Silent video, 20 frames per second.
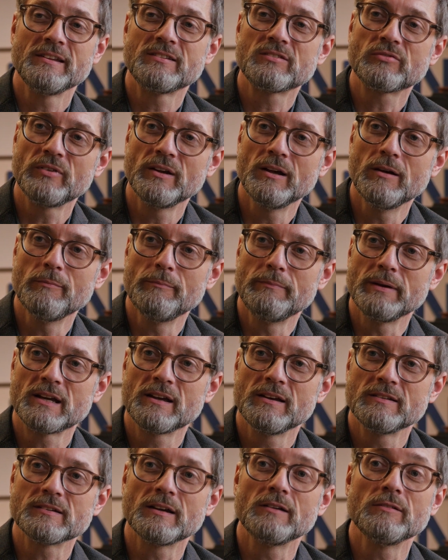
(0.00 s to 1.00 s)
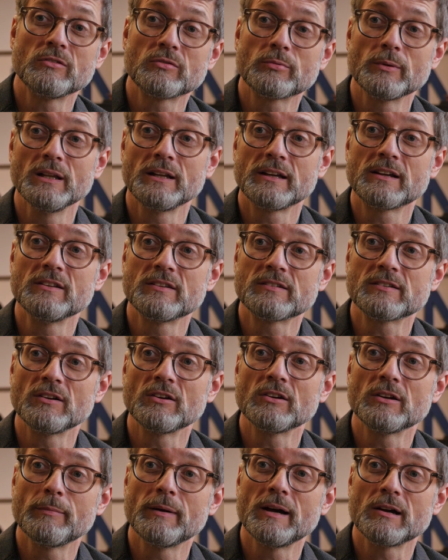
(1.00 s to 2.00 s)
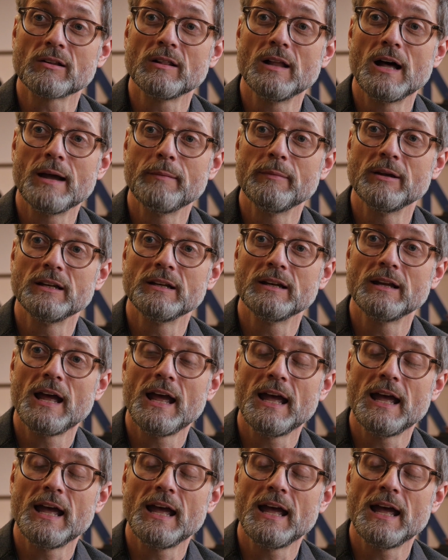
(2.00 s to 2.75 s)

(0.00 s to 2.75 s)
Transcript: this film because I was really concerned about climate,